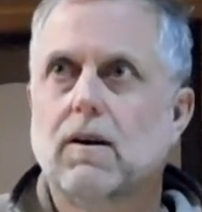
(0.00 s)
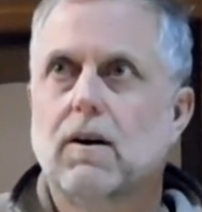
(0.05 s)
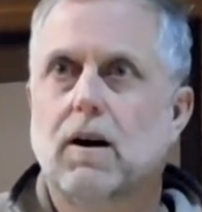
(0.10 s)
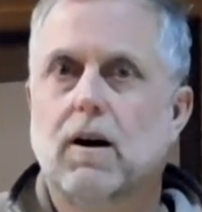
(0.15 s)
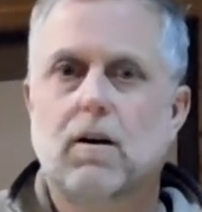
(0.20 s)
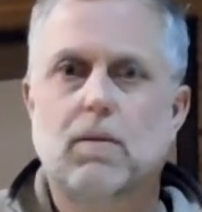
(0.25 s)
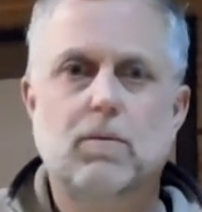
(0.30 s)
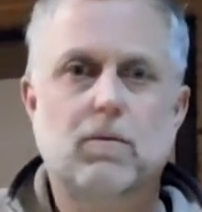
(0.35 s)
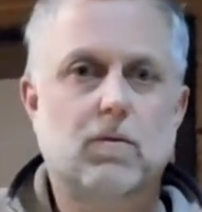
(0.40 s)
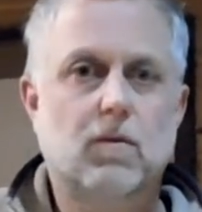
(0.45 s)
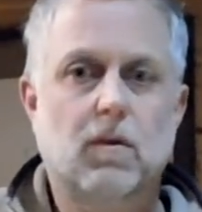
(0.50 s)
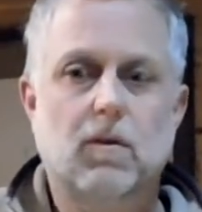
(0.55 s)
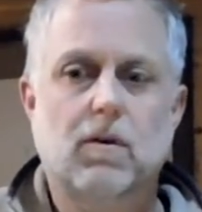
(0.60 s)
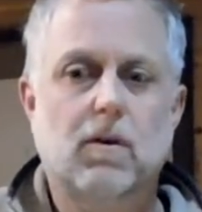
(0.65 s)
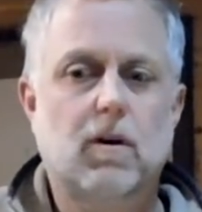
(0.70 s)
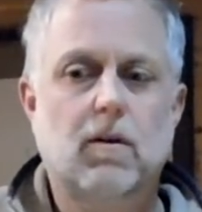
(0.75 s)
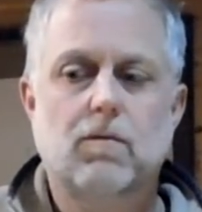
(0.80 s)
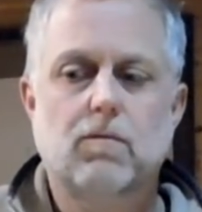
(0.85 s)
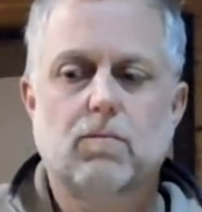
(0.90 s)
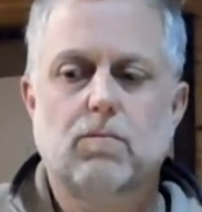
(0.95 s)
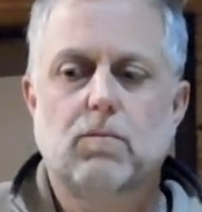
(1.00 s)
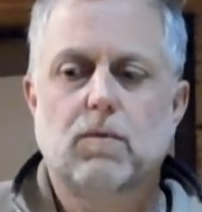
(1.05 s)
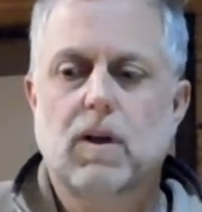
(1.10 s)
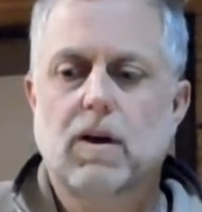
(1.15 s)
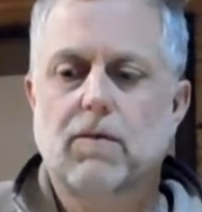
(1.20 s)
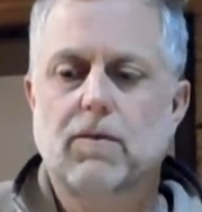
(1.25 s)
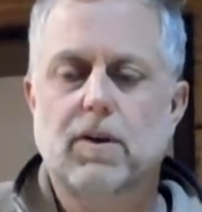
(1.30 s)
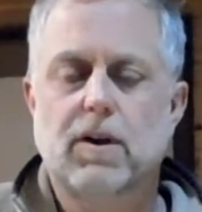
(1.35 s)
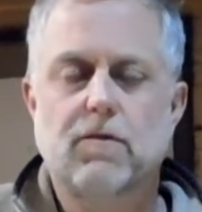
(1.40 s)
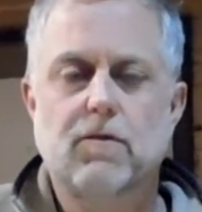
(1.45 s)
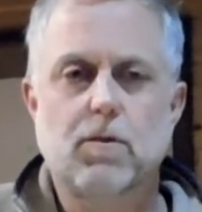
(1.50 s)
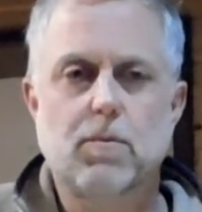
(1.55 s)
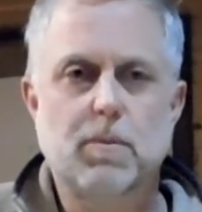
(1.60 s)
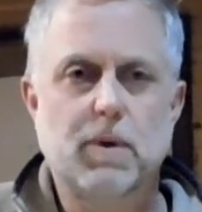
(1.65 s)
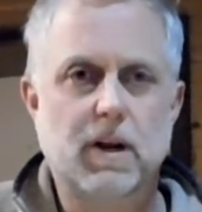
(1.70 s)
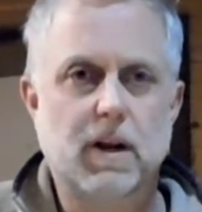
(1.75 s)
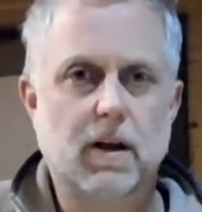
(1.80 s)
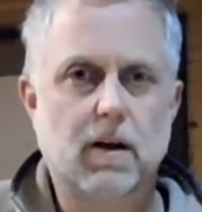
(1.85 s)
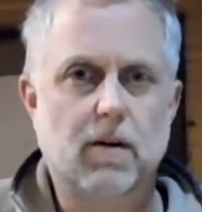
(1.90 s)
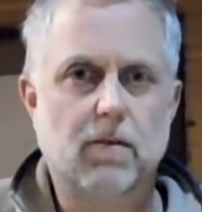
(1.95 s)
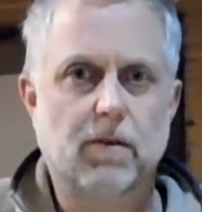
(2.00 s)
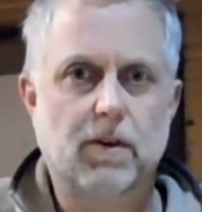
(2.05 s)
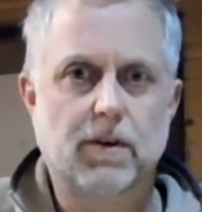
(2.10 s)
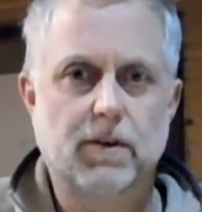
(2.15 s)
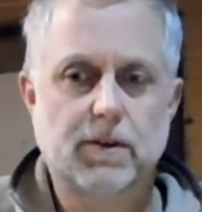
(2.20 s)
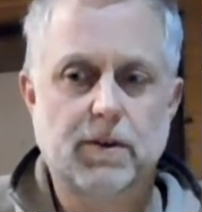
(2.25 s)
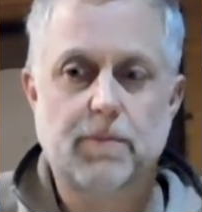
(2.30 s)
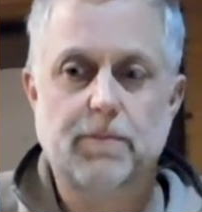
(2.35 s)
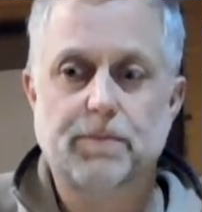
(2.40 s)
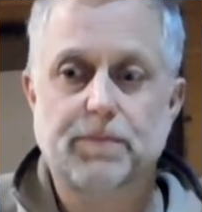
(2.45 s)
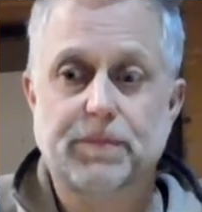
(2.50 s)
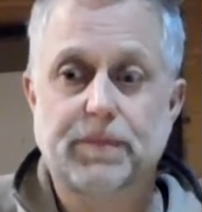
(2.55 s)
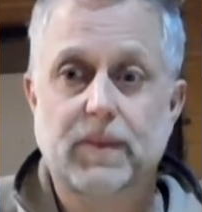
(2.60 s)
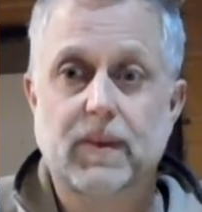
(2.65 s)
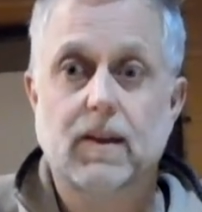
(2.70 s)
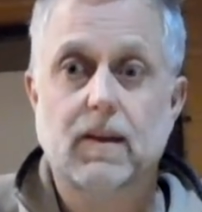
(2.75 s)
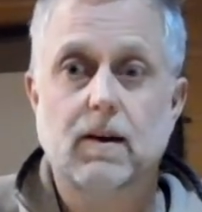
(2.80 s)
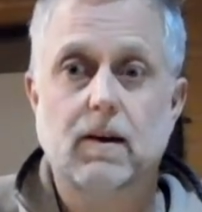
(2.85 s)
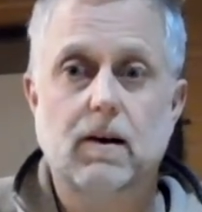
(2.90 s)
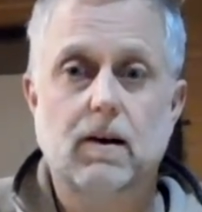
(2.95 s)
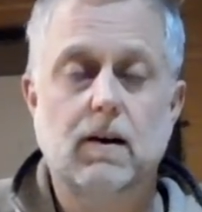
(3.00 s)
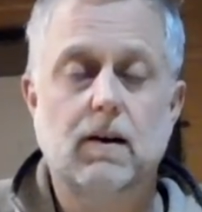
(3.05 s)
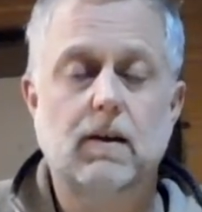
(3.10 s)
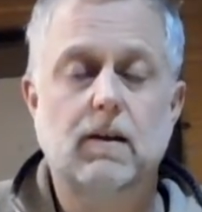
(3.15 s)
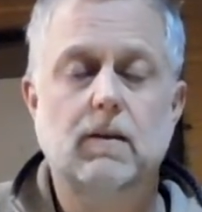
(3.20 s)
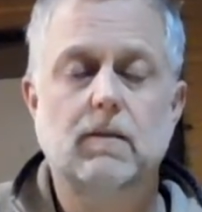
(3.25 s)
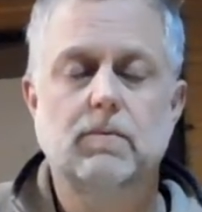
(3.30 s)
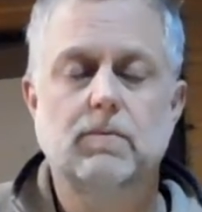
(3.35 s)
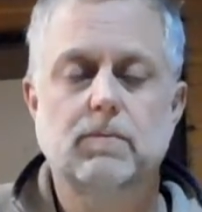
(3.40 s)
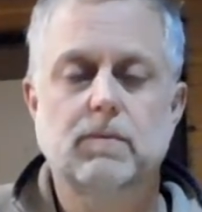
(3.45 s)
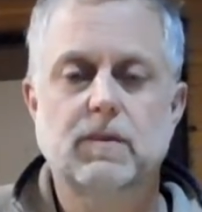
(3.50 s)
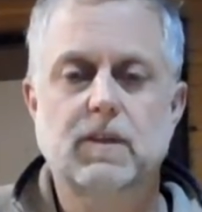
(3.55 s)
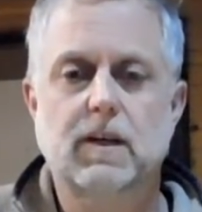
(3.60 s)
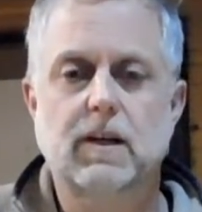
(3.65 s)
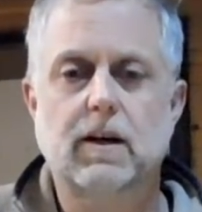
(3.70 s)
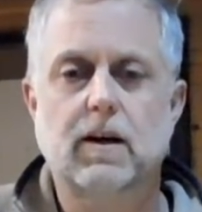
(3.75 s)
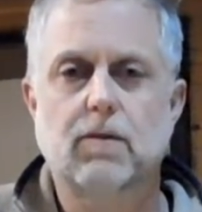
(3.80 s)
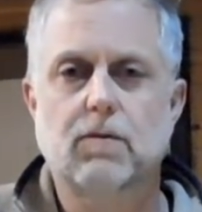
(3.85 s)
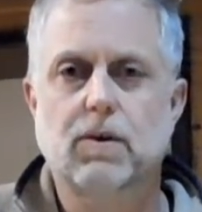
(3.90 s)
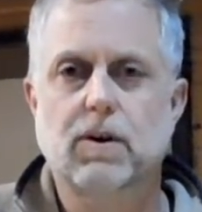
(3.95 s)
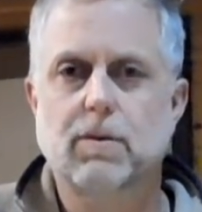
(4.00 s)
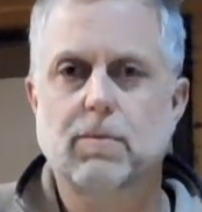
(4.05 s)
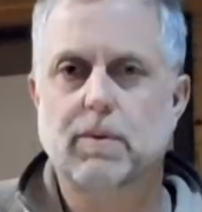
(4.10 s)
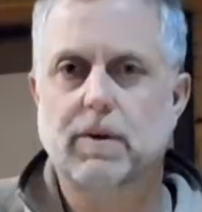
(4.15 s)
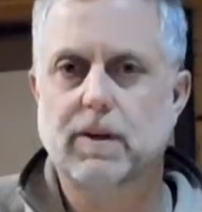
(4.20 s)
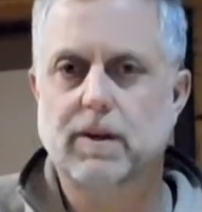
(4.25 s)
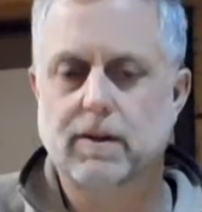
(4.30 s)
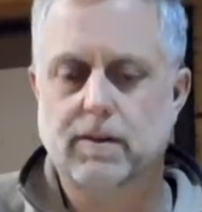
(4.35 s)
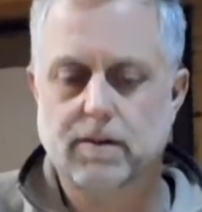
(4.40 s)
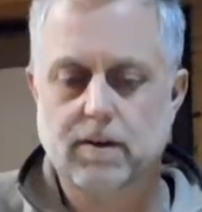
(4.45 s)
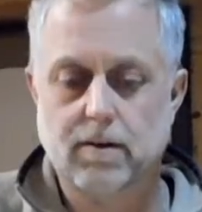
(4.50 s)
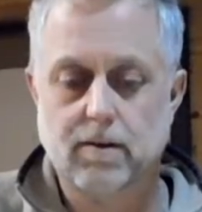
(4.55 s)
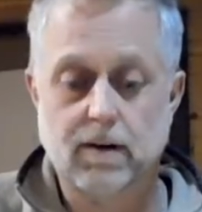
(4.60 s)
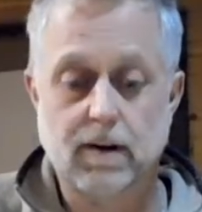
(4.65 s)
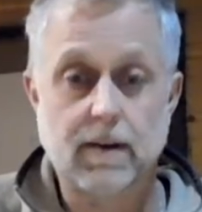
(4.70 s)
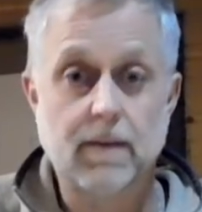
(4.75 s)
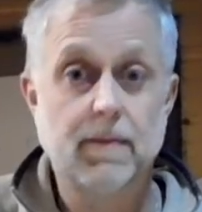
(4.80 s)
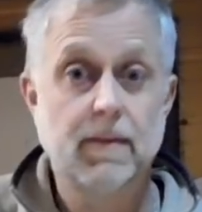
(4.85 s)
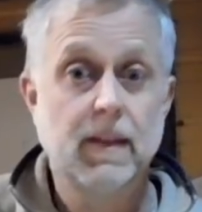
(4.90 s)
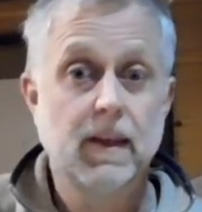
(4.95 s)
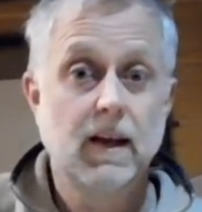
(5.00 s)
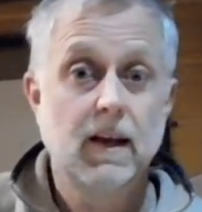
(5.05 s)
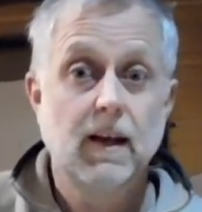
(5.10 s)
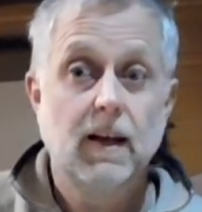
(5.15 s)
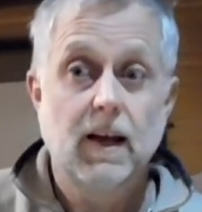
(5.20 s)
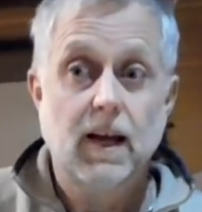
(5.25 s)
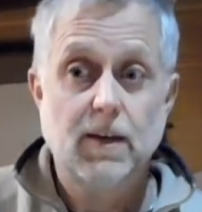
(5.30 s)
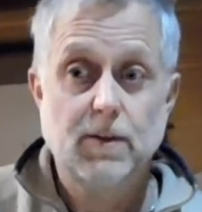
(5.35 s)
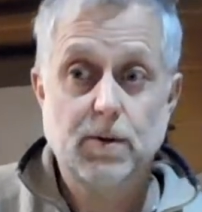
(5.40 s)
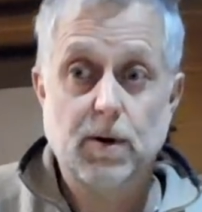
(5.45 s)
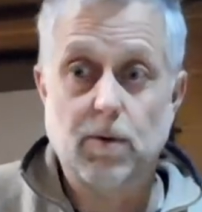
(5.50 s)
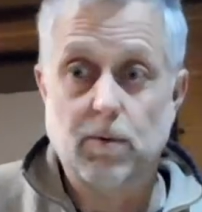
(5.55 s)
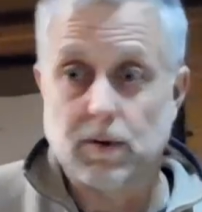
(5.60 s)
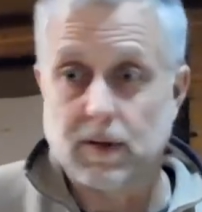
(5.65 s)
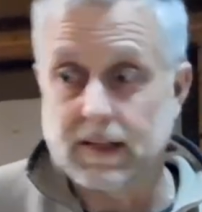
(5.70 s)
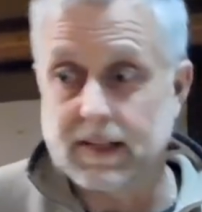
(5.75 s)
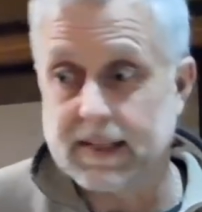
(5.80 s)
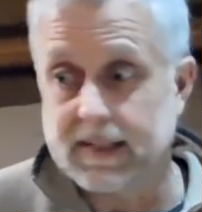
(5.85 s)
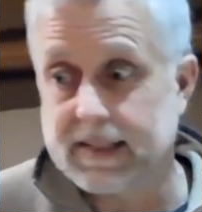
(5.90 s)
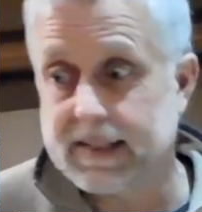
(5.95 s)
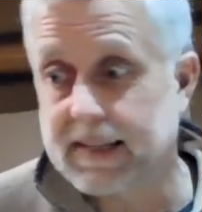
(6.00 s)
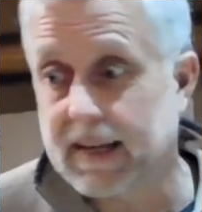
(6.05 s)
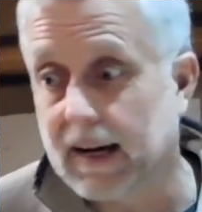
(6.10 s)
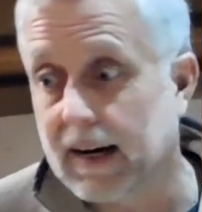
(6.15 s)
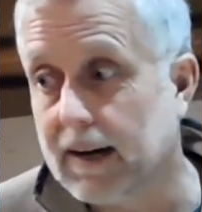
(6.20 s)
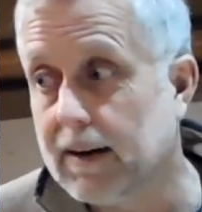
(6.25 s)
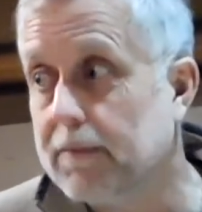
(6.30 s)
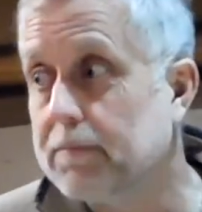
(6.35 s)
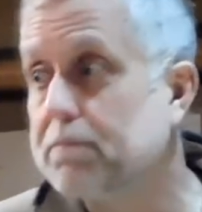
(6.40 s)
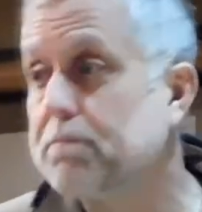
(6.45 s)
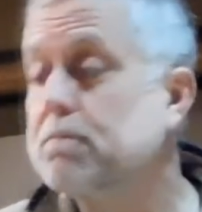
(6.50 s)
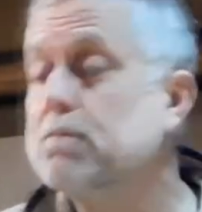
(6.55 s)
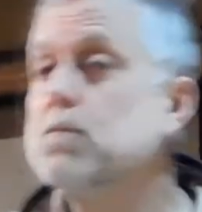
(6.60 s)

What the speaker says: I'm loving every minute of it, so I recommend it thoroughly. That's where I wanted to start.